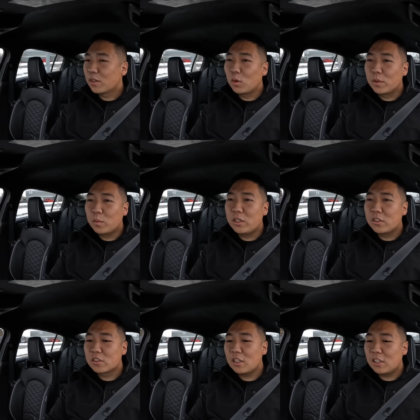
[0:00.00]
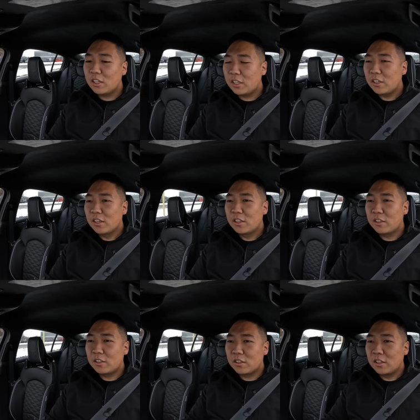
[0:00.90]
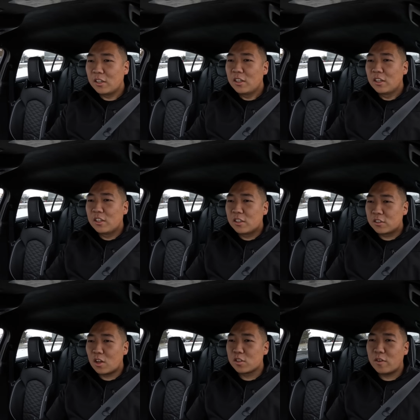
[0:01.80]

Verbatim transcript: gonna open the window slightly. Exhaust